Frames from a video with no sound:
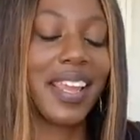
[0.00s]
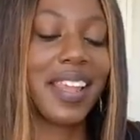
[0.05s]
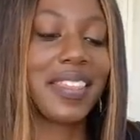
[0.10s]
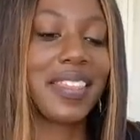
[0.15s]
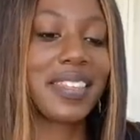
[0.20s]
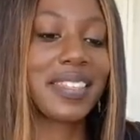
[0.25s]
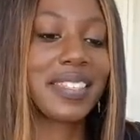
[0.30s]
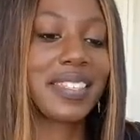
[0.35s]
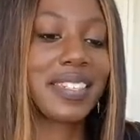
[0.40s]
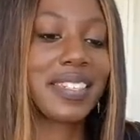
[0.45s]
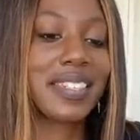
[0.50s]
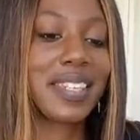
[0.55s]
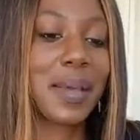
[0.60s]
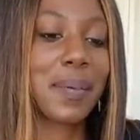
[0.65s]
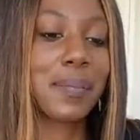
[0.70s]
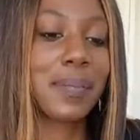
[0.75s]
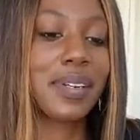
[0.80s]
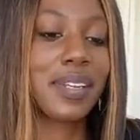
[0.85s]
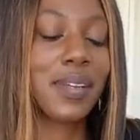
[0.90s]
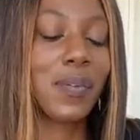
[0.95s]
This is
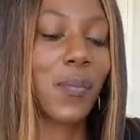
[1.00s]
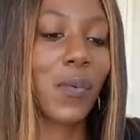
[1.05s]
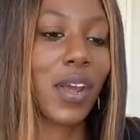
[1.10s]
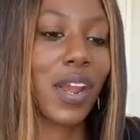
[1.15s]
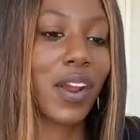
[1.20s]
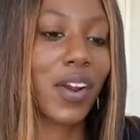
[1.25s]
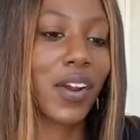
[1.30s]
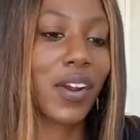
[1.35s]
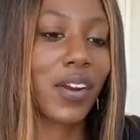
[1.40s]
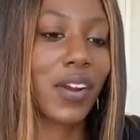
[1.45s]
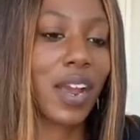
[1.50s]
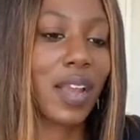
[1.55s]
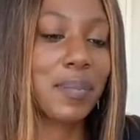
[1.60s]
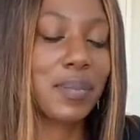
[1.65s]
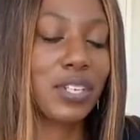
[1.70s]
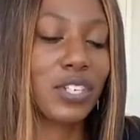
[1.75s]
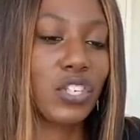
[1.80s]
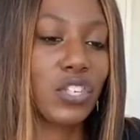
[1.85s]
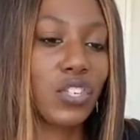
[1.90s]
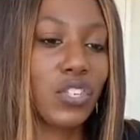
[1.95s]
somebody where, I
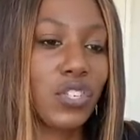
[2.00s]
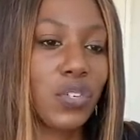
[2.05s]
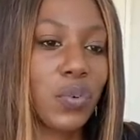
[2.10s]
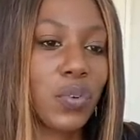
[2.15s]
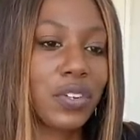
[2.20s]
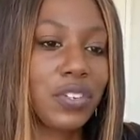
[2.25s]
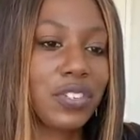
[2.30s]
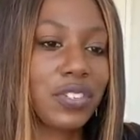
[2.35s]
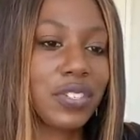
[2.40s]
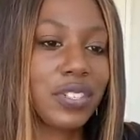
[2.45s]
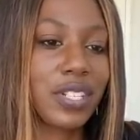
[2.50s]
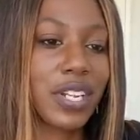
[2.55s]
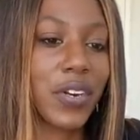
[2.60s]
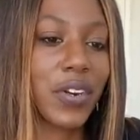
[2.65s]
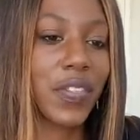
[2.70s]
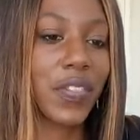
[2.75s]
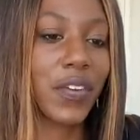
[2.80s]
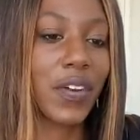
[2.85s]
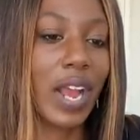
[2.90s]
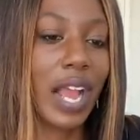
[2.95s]
mean, you could just stare
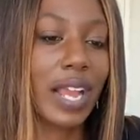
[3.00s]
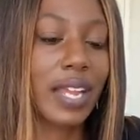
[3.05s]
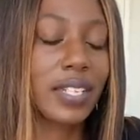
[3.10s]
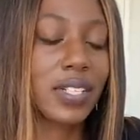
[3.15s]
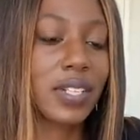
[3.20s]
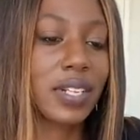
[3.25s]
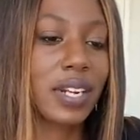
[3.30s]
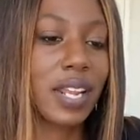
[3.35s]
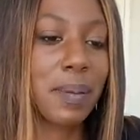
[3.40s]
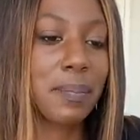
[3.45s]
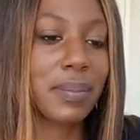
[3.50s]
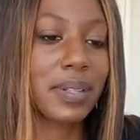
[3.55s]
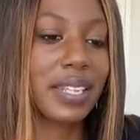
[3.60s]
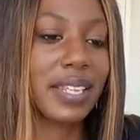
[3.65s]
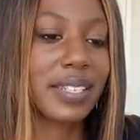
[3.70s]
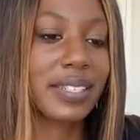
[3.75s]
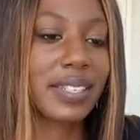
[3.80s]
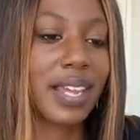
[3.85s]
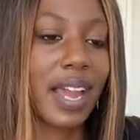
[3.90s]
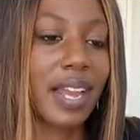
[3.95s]
in their eyes in
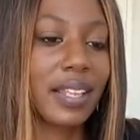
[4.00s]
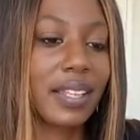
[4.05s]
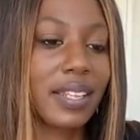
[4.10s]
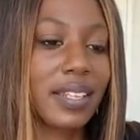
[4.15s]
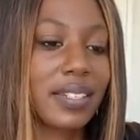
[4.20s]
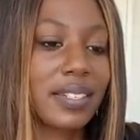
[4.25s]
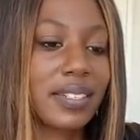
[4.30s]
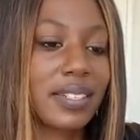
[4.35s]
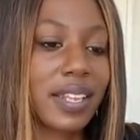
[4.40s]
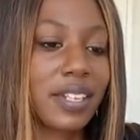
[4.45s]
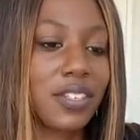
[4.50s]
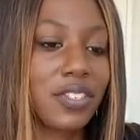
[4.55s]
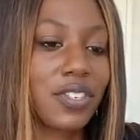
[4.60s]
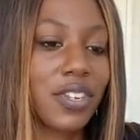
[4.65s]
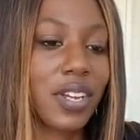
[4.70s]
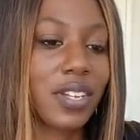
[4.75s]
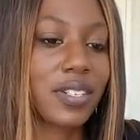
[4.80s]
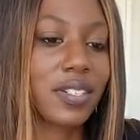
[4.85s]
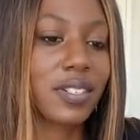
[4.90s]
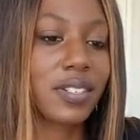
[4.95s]
complete silence and
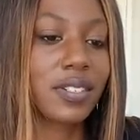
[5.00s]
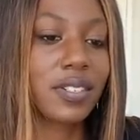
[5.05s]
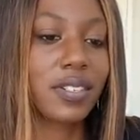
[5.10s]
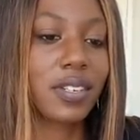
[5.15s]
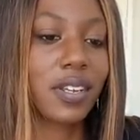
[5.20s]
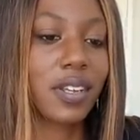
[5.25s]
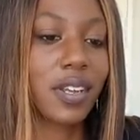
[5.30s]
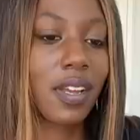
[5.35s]
just,